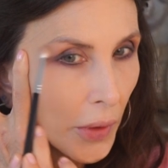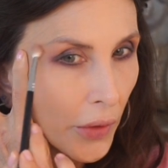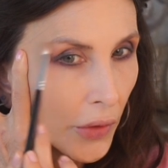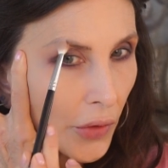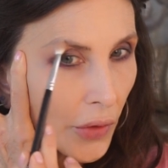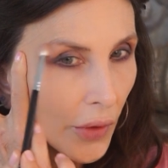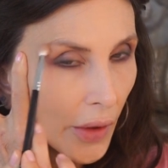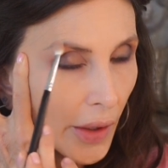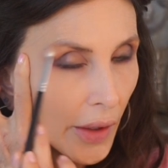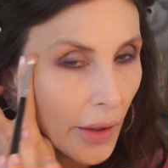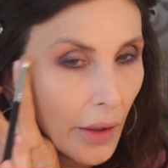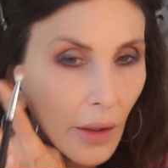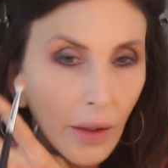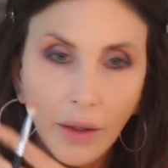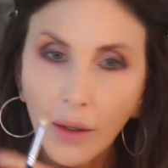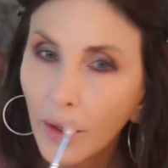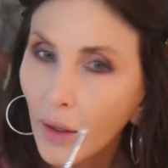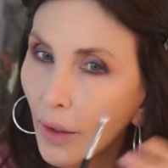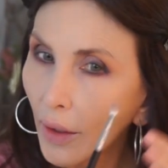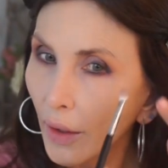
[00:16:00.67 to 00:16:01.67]

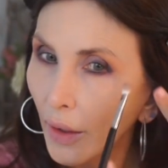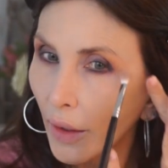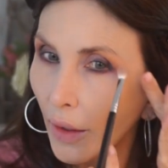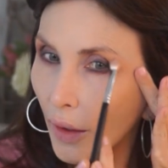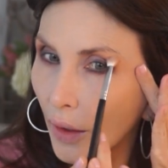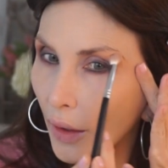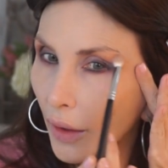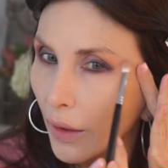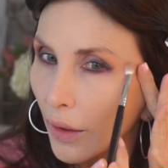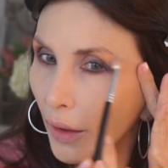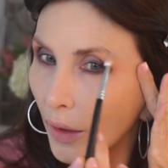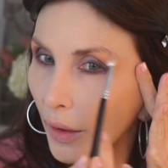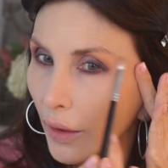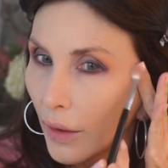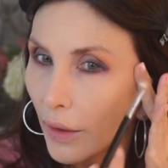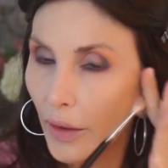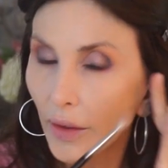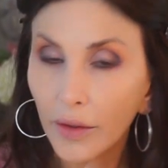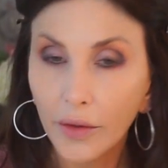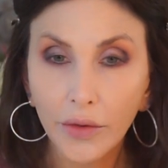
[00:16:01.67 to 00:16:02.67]
exciting,
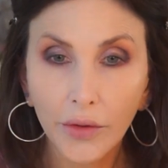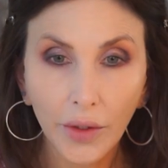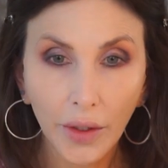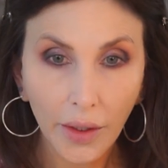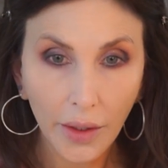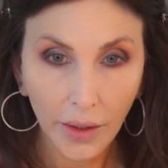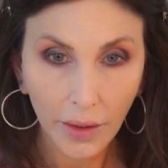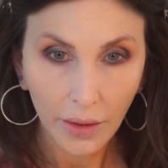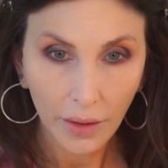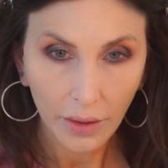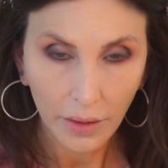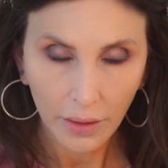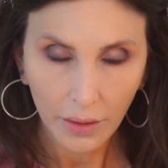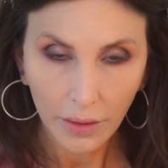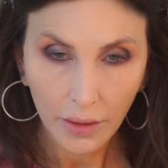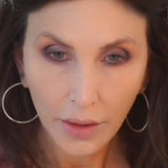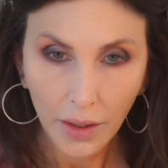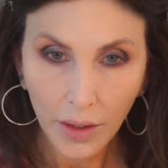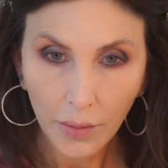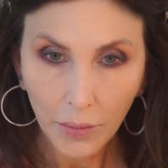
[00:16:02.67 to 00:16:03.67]
is I
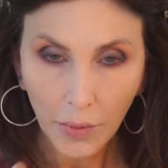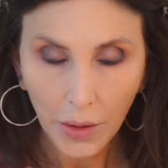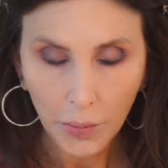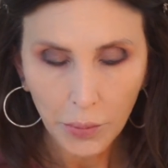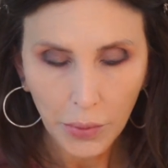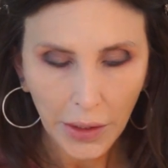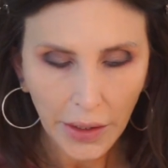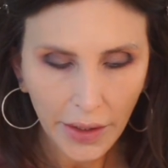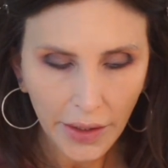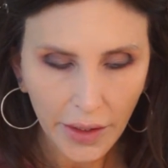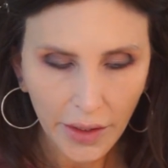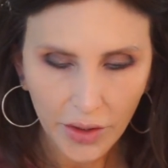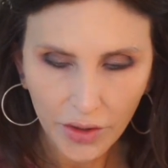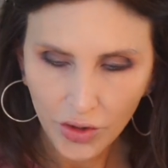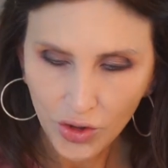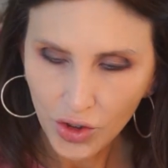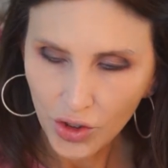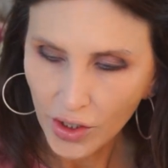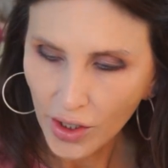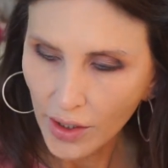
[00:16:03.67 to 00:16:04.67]
keep my body
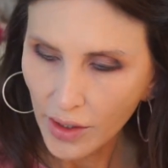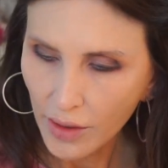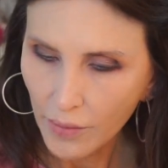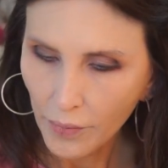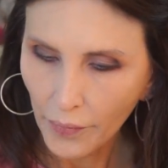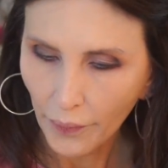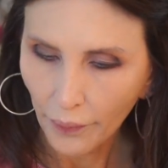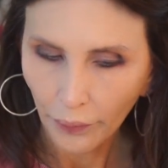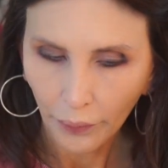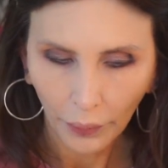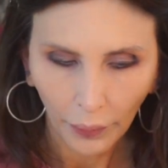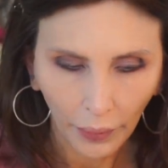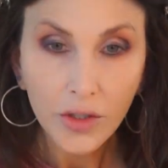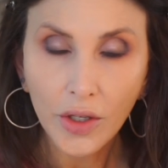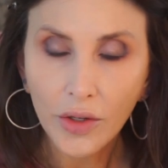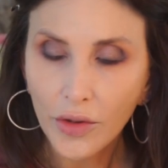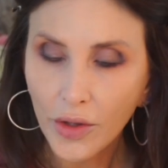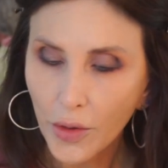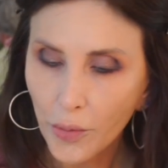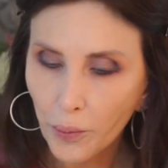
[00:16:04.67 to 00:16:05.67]
in shape
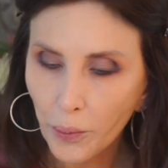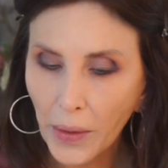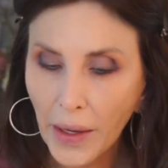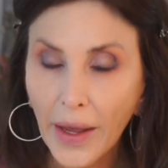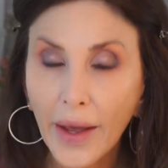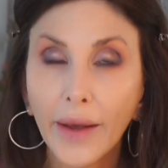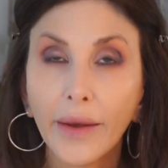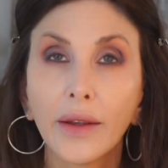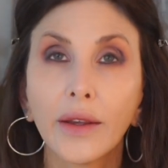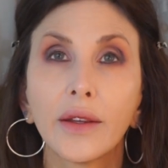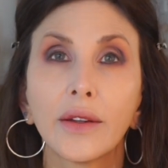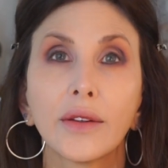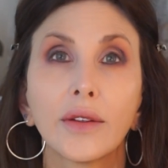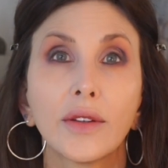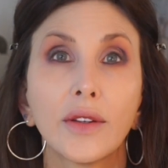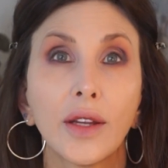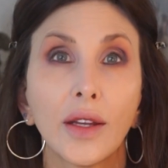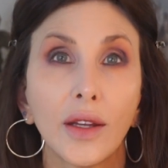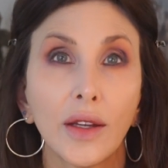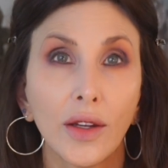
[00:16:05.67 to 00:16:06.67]
so that Pat
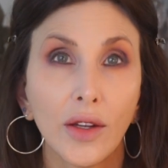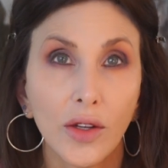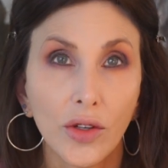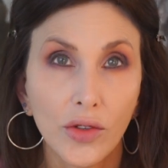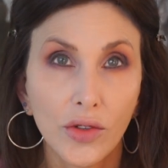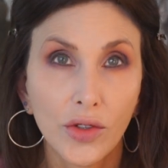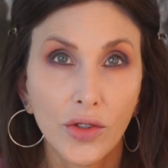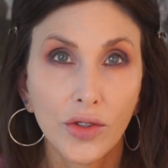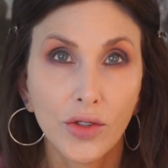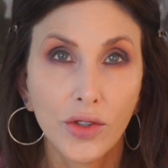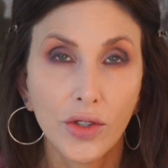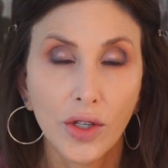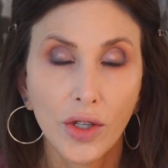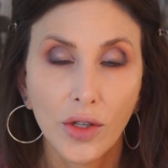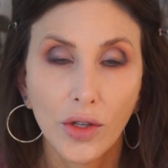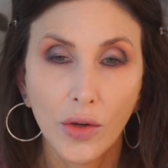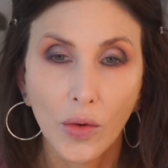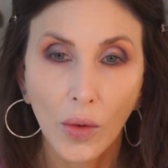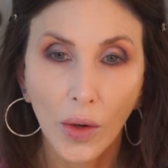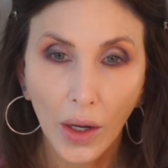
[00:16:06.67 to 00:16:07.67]
continues
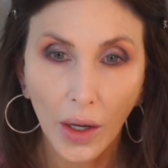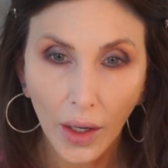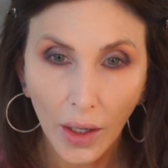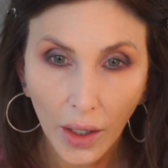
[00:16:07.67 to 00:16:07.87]
to